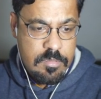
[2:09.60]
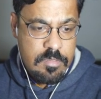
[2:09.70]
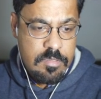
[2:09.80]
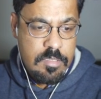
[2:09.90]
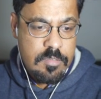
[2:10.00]

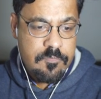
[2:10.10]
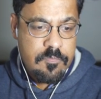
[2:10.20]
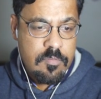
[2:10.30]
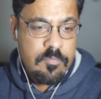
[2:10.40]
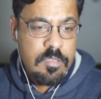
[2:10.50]
get
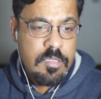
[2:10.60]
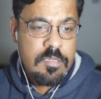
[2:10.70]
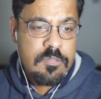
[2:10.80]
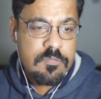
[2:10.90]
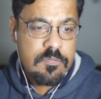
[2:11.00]
from
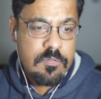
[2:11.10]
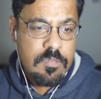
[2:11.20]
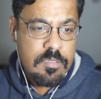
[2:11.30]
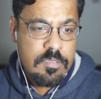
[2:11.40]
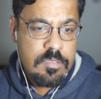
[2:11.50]
here. So
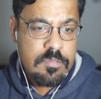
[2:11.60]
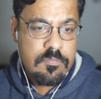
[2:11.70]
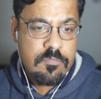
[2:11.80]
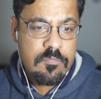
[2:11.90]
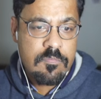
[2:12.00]
I need to
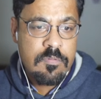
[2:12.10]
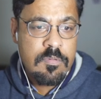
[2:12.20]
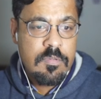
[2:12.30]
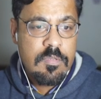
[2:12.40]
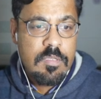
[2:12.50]

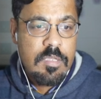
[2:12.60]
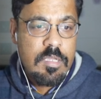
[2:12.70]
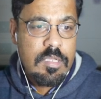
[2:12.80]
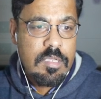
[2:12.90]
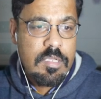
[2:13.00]

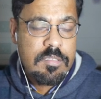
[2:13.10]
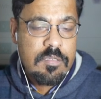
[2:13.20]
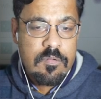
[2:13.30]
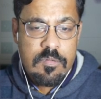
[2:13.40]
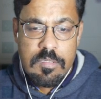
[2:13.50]
in the
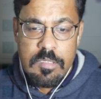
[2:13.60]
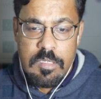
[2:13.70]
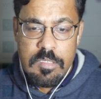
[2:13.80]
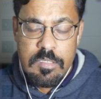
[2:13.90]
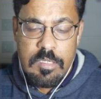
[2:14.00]
content
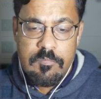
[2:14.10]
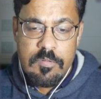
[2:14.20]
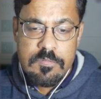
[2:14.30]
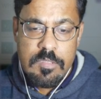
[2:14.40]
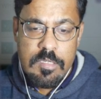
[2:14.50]
I will
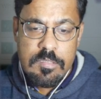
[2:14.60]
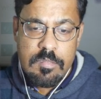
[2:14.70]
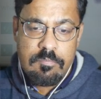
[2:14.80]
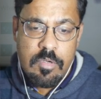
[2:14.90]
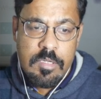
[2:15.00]
select the
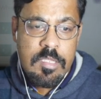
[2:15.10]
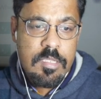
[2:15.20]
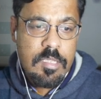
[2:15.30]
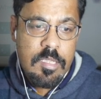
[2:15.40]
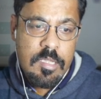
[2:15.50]
body,
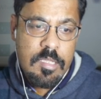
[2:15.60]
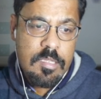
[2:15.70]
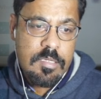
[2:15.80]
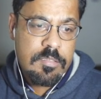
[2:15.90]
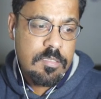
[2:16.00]
and
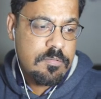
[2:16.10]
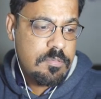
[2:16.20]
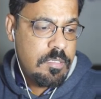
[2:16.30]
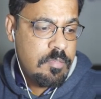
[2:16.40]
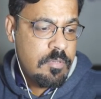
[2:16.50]
in the
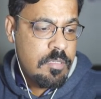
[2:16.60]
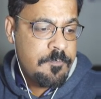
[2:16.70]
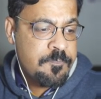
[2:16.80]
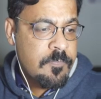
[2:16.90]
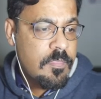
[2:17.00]
schema
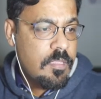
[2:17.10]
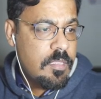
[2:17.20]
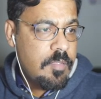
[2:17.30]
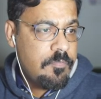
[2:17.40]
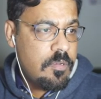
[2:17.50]

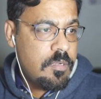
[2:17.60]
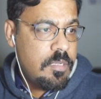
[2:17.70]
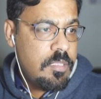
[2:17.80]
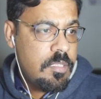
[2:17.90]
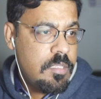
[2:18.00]
I've
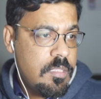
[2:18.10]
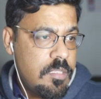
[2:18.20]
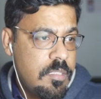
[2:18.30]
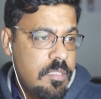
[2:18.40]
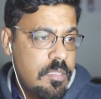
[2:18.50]

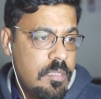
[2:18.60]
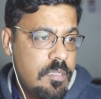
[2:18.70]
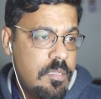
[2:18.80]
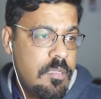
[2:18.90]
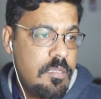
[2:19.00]
already
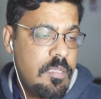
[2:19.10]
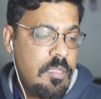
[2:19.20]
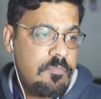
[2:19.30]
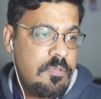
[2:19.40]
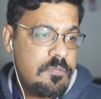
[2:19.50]

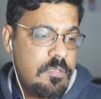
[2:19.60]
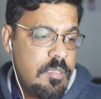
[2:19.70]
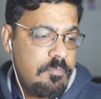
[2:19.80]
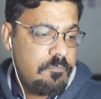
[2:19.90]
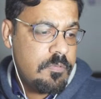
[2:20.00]
have the
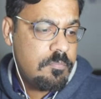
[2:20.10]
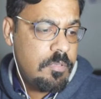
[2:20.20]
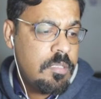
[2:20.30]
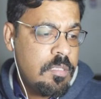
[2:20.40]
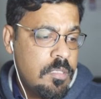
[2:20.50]
schema with
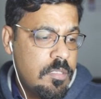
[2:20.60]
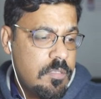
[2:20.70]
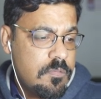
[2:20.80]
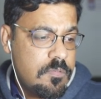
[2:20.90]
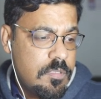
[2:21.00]
me.
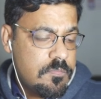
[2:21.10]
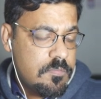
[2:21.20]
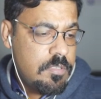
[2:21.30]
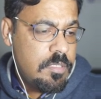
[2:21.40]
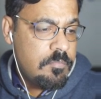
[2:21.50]
So the
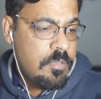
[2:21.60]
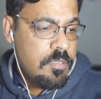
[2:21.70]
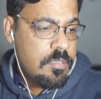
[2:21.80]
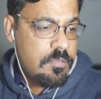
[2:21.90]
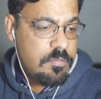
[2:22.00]
schema
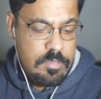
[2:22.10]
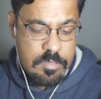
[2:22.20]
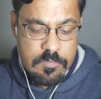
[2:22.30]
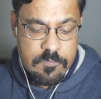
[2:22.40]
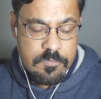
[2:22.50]

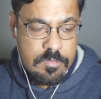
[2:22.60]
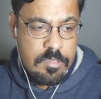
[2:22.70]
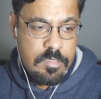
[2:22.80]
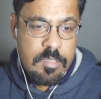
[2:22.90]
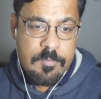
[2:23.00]
contains
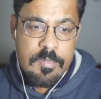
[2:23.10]
email